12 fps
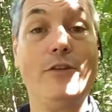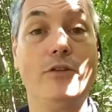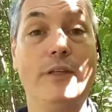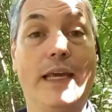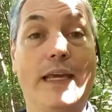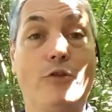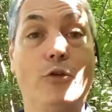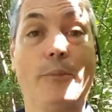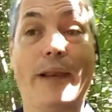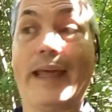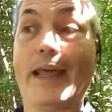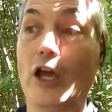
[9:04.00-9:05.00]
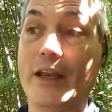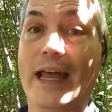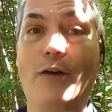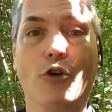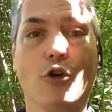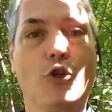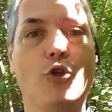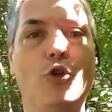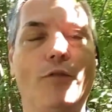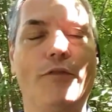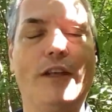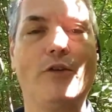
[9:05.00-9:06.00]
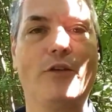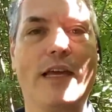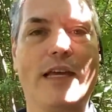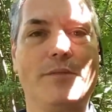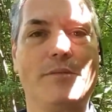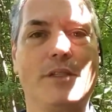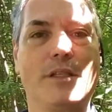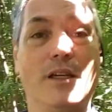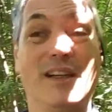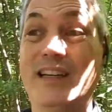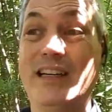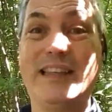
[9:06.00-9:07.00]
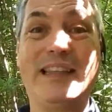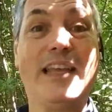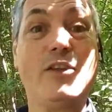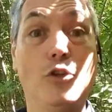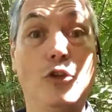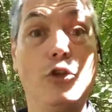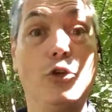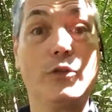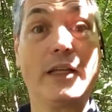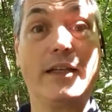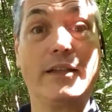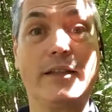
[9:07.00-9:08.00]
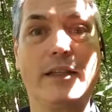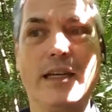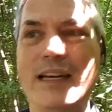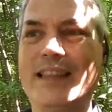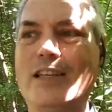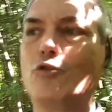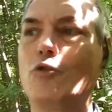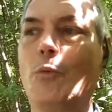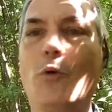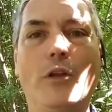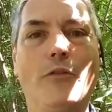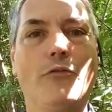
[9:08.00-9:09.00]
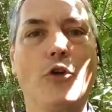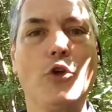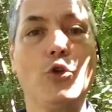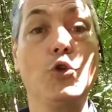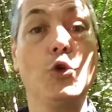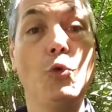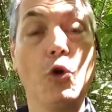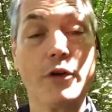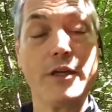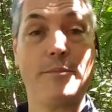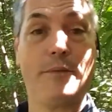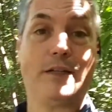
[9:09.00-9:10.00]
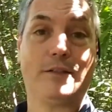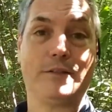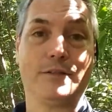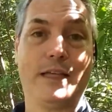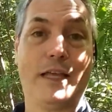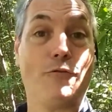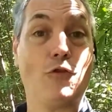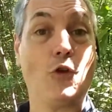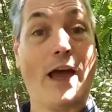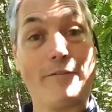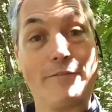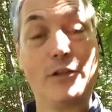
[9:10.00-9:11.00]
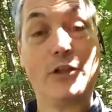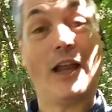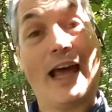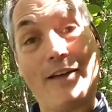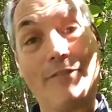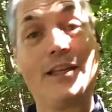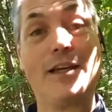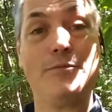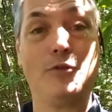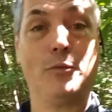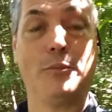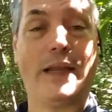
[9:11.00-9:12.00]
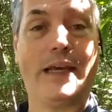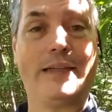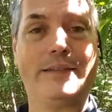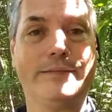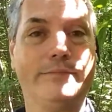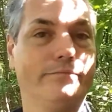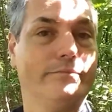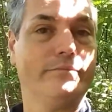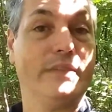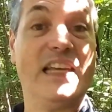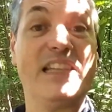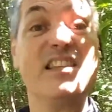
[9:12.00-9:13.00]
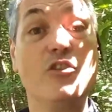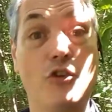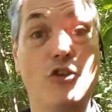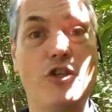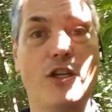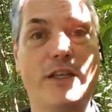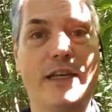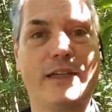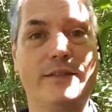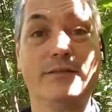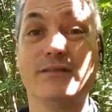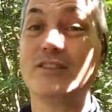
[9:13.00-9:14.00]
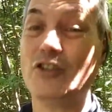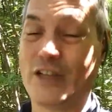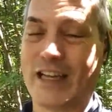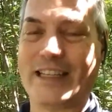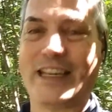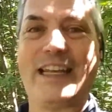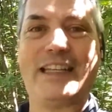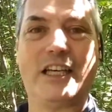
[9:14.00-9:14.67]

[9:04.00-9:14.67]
your day to play an hour or 2 of video games? Then you'll know that there's no point for you to worry about if you'll have time to play. It's in your agenda. You can get it